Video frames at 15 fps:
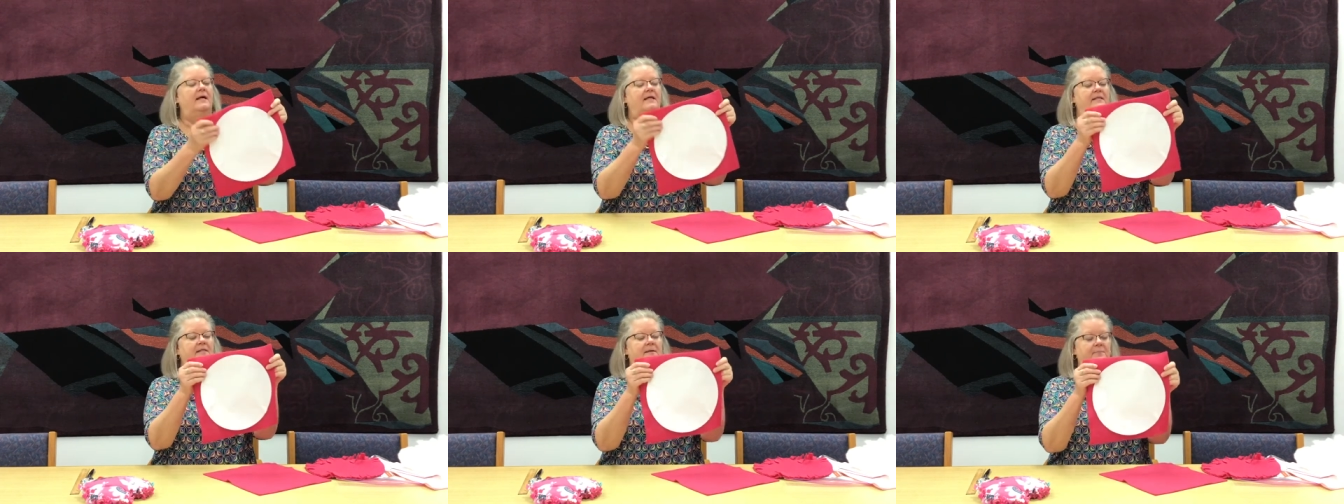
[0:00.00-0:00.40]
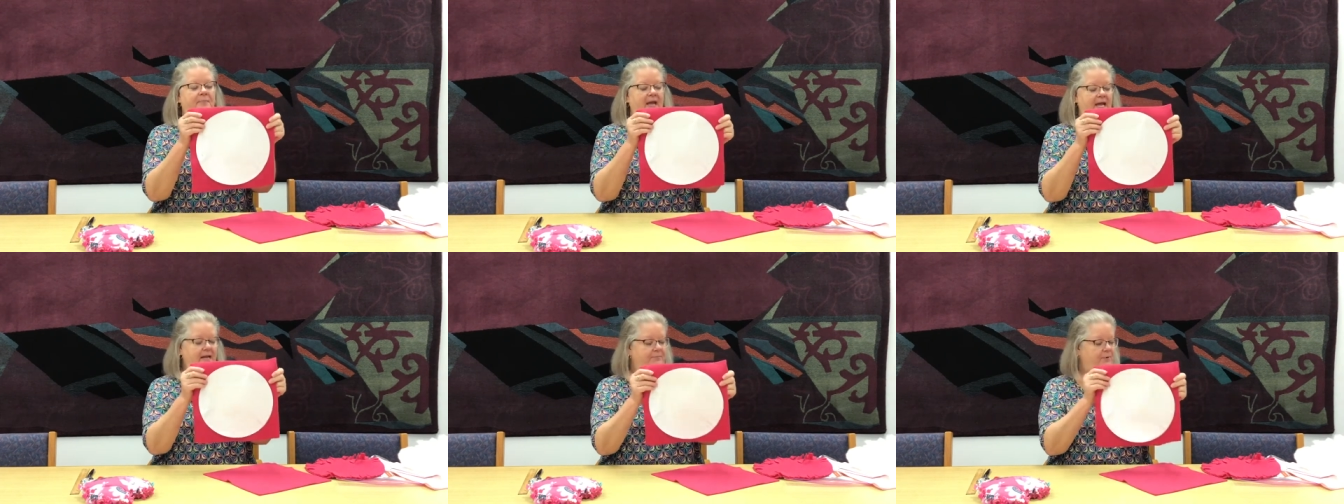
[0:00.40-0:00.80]
the
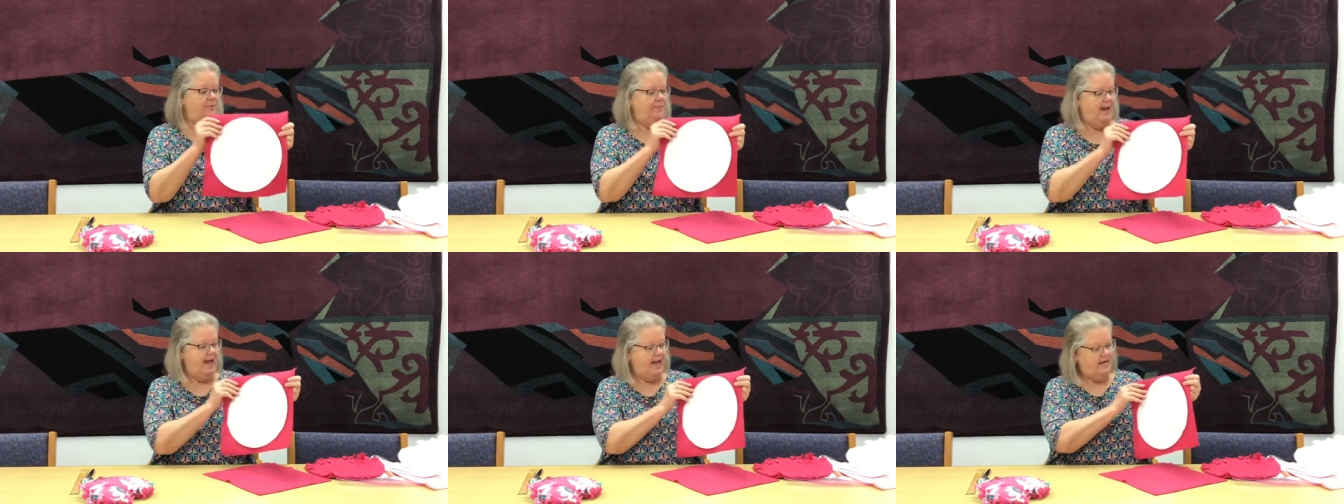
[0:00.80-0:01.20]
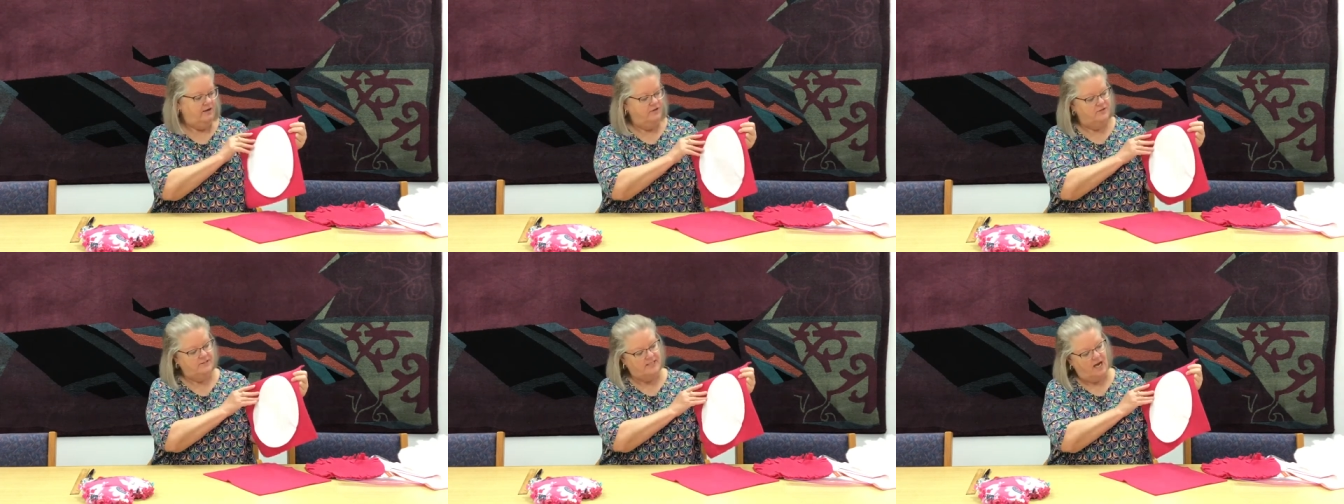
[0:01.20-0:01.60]
paper
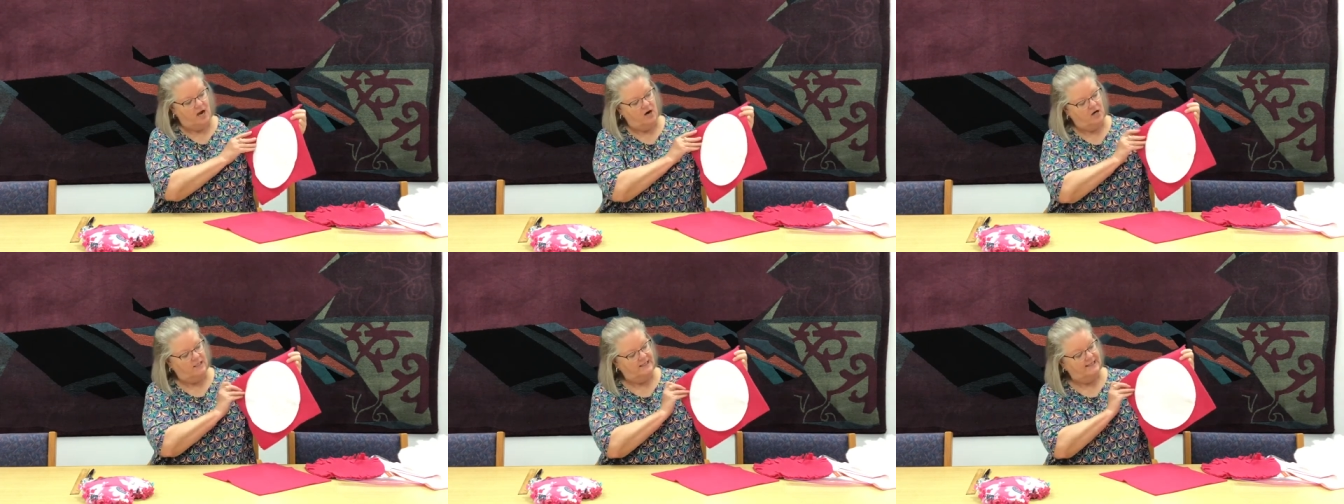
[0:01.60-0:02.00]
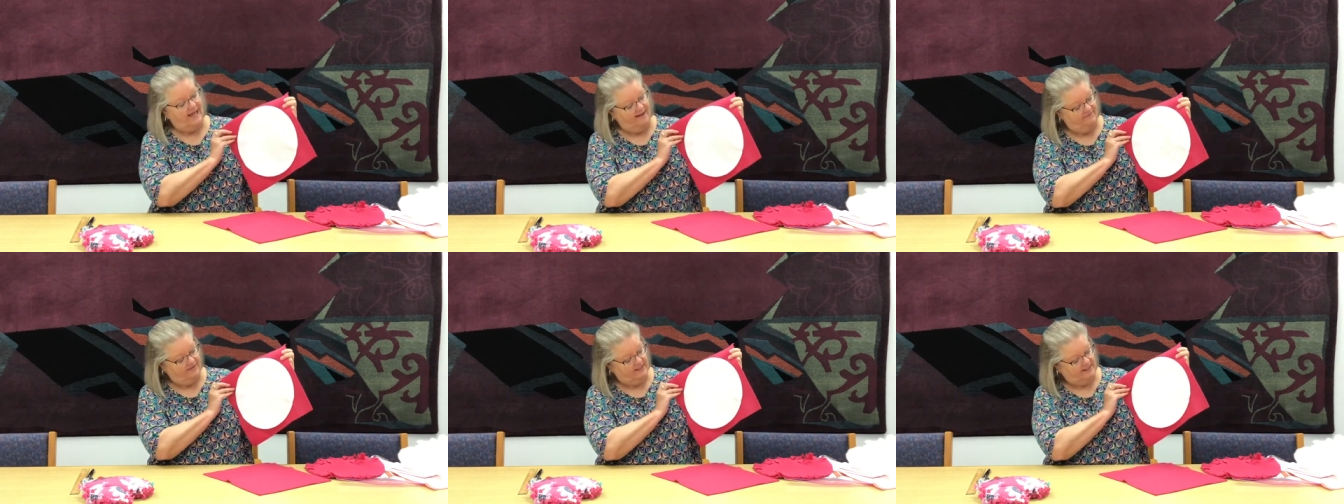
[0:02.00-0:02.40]
patterns are
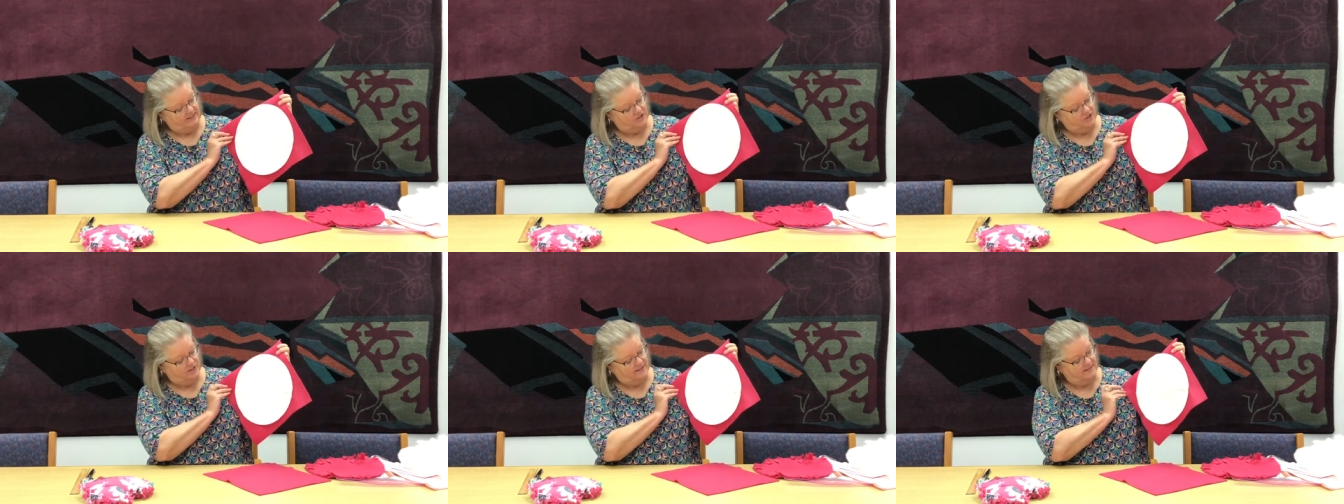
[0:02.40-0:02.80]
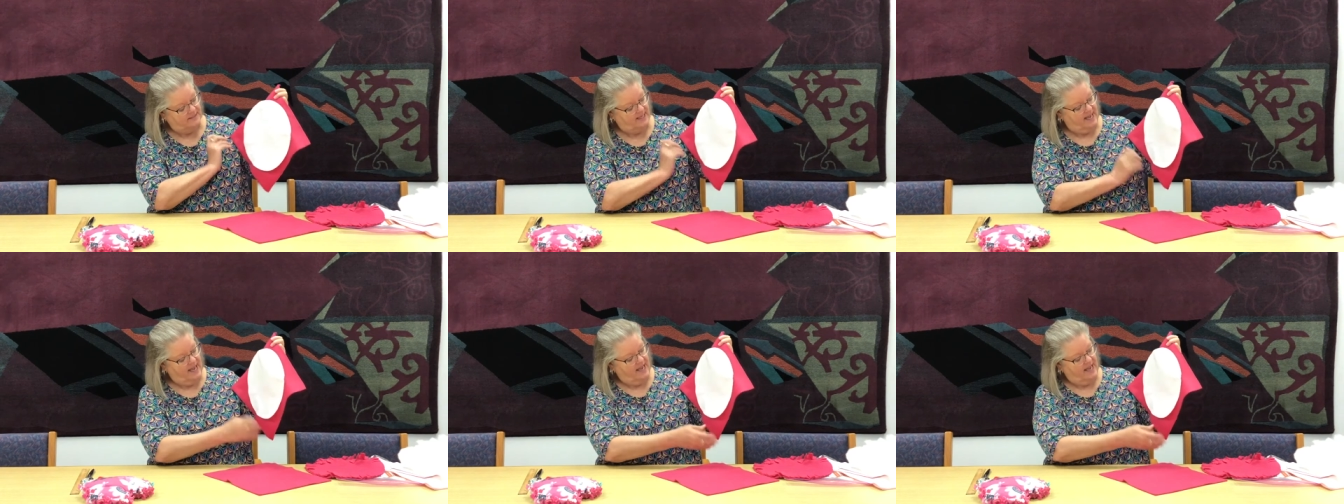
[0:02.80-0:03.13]
11 inches